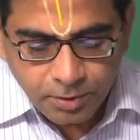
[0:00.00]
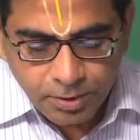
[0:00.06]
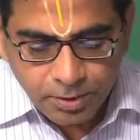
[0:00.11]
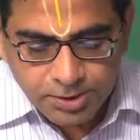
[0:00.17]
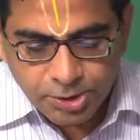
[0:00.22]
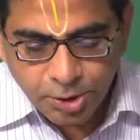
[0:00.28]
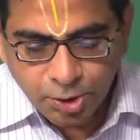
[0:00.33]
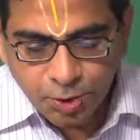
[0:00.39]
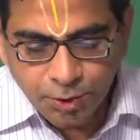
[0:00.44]

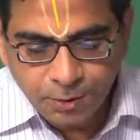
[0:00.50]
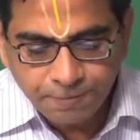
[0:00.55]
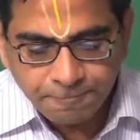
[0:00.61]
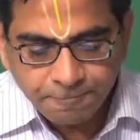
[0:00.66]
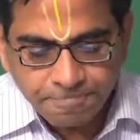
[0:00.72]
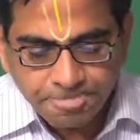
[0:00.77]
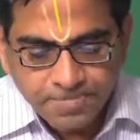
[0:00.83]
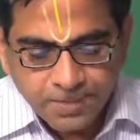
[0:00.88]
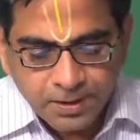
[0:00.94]
So,
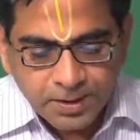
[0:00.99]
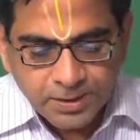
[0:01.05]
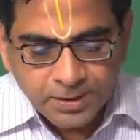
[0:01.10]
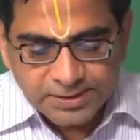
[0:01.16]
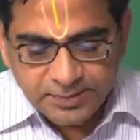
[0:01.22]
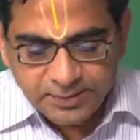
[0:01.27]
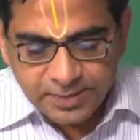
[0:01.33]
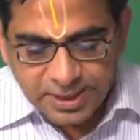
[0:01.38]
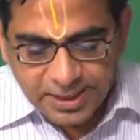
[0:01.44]

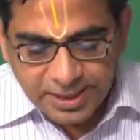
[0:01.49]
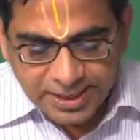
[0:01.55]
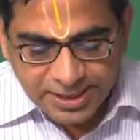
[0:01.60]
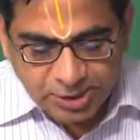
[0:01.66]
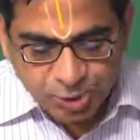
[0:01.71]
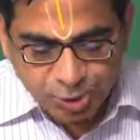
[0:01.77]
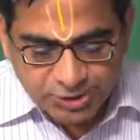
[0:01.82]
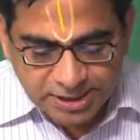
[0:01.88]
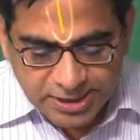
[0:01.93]
similarly
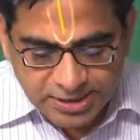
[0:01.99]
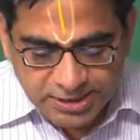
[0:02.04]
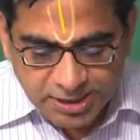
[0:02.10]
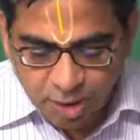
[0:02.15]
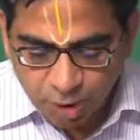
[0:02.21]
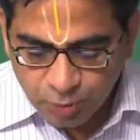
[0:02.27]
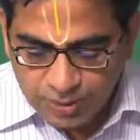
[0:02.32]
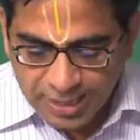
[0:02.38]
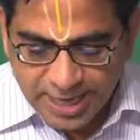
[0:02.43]
to just
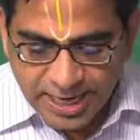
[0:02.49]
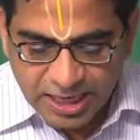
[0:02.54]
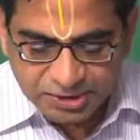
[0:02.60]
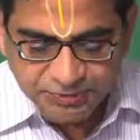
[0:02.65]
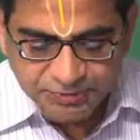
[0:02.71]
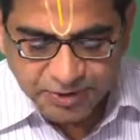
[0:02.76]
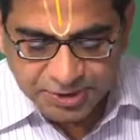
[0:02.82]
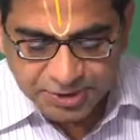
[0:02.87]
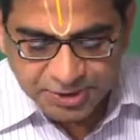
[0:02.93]
how the hash
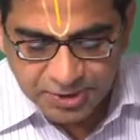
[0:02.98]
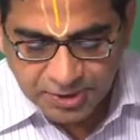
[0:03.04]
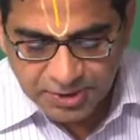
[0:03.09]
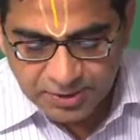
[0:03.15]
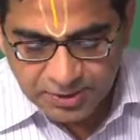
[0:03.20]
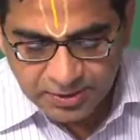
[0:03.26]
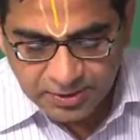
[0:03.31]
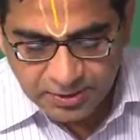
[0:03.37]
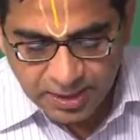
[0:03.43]
function
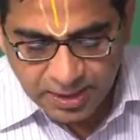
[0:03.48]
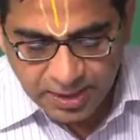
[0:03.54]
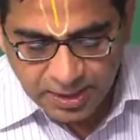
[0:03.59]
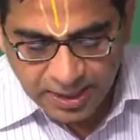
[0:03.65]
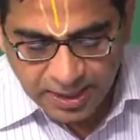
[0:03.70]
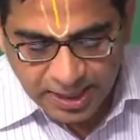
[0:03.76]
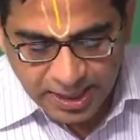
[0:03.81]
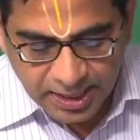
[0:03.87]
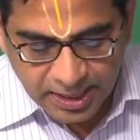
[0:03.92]

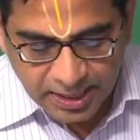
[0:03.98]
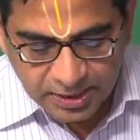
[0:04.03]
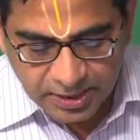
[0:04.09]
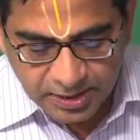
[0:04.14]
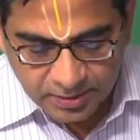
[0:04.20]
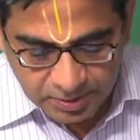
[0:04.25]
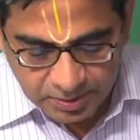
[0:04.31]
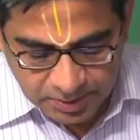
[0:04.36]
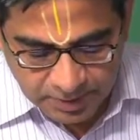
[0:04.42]

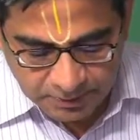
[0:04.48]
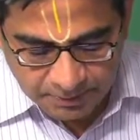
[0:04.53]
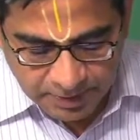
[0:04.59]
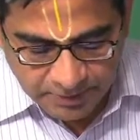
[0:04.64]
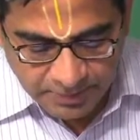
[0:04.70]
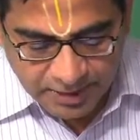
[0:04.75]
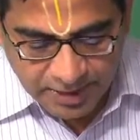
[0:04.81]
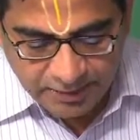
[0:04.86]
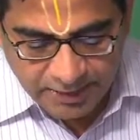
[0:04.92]
the
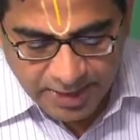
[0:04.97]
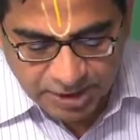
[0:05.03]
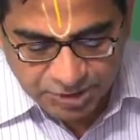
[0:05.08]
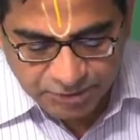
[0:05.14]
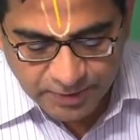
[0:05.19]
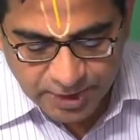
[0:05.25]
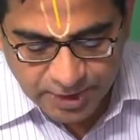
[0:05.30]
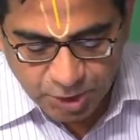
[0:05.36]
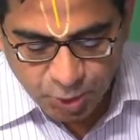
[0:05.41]
primitive hash
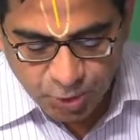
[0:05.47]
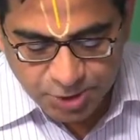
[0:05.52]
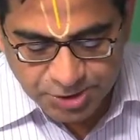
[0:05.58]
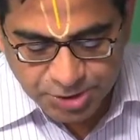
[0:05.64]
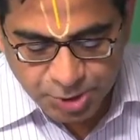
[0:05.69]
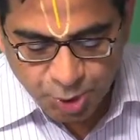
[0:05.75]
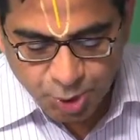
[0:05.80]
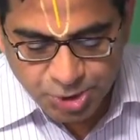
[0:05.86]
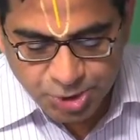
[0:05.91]
value
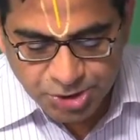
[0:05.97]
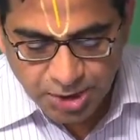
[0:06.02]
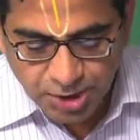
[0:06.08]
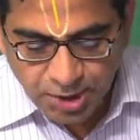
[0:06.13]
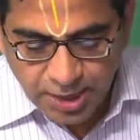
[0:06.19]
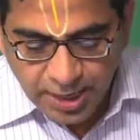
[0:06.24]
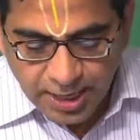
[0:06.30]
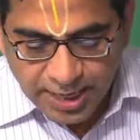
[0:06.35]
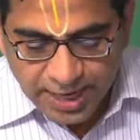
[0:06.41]
is used,
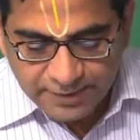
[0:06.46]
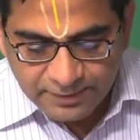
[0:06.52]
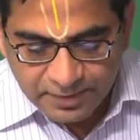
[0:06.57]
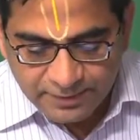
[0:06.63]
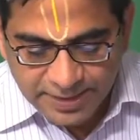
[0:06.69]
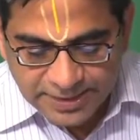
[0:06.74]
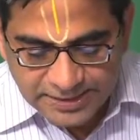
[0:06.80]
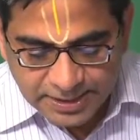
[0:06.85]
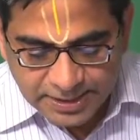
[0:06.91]
I will
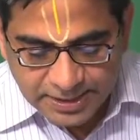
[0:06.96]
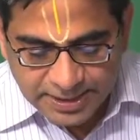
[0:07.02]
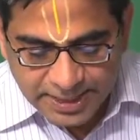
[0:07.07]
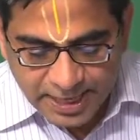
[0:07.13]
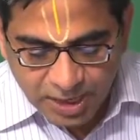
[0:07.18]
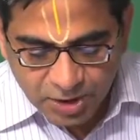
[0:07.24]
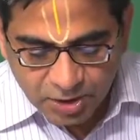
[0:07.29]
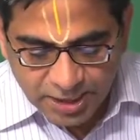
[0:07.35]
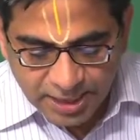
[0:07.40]
basically
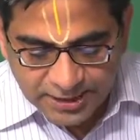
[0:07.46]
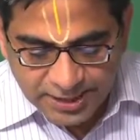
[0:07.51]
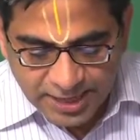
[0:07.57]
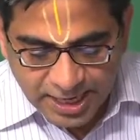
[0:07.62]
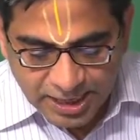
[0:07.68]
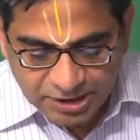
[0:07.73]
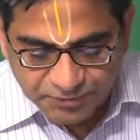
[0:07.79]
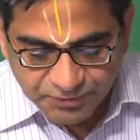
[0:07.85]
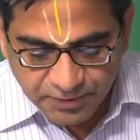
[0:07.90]
calculate the
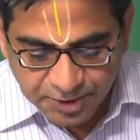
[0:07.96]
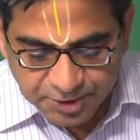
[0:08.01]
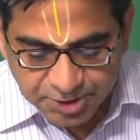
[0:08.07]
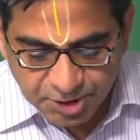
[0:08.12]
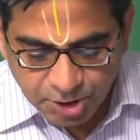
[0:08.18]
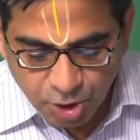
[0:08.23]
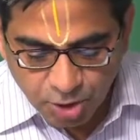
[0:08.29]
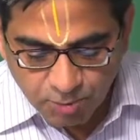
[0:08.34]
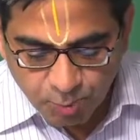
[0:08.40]
hash
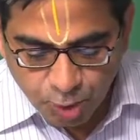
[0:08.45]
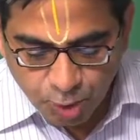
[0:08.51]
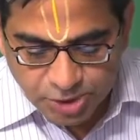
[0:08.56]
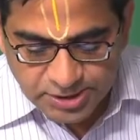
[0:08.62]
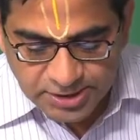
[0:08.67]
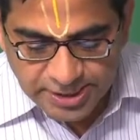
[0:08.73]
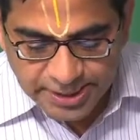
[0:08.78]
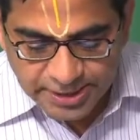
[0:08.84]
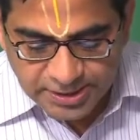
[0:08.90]
function on both
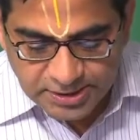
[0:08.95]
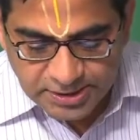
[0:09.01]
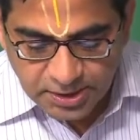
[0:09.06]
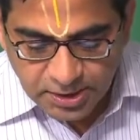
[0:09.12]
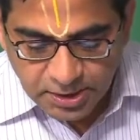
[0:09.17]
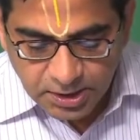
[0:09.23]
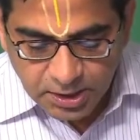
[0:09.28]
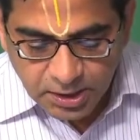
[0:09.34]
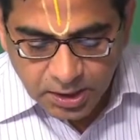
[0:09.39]
sides
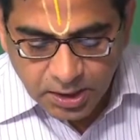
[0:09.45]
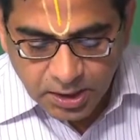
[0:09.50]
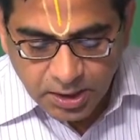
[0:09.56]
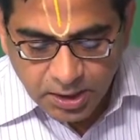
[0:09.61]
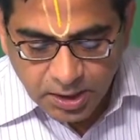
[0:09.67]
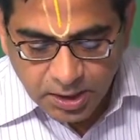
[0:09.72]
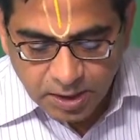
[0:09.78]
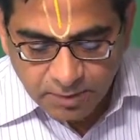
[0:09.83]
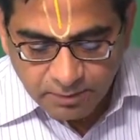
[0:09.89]

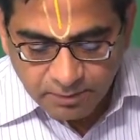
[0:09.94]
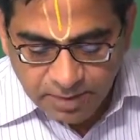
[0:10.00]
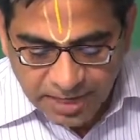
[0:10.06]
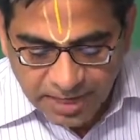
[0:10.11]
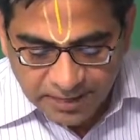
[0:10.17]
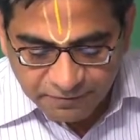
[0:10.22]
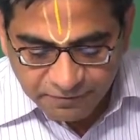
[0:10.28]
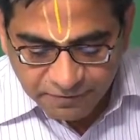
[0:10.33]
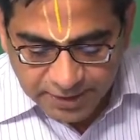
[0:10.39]

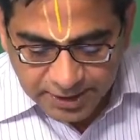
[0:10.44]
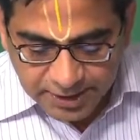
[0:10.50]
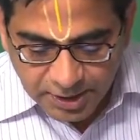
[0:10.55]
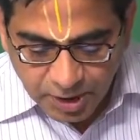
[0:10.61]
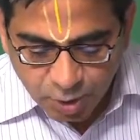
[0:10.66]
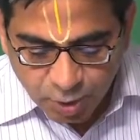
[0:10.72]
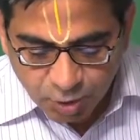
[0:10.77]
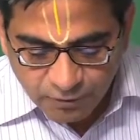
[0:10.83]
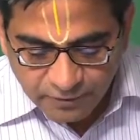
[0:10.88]
and find
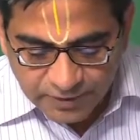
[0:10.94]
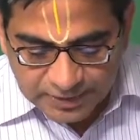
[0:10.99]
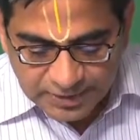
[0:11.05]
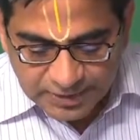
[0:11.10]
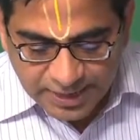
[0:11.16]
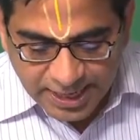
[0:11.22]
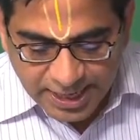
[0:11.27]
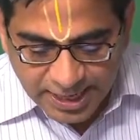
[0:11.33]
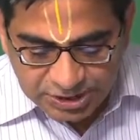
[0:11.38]
out whether
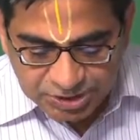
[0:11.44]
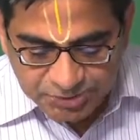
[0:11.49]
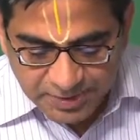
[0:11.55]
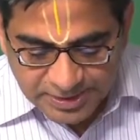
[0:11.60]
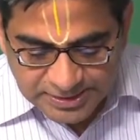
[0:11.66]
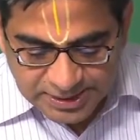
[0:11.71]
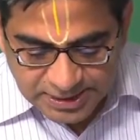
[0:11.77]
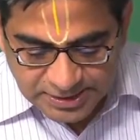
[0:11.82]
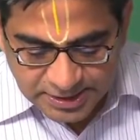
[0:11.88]
the hash
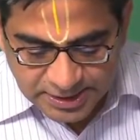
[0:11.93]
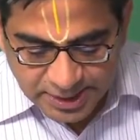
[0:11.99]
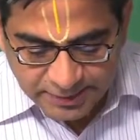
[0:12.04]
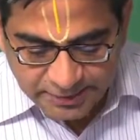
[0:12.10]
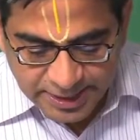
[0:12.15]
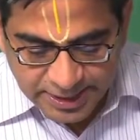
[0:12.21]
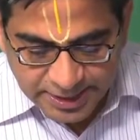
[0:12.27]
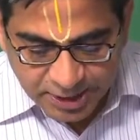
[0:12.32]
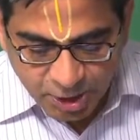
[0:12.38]
message that I am
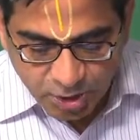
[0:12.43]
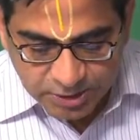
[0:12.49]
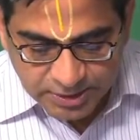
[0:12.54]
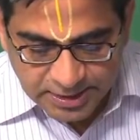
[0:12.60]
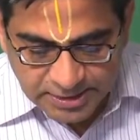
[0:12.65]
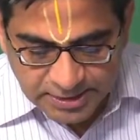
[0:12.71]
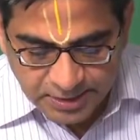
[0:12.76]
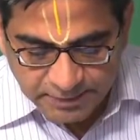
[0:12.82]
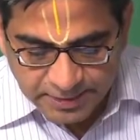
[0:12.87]
getting on the
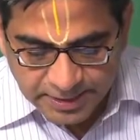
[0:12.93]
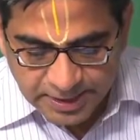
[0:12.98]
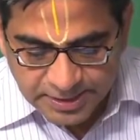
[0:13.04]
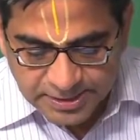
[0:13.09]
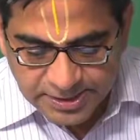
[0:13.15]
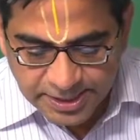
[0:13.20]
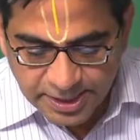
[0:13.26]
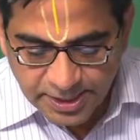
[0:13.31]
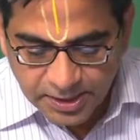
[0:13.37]
recipient
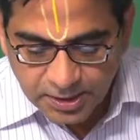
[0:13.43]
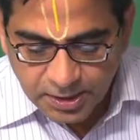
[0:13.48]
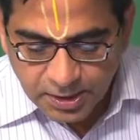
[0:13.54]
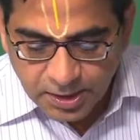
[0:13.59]
side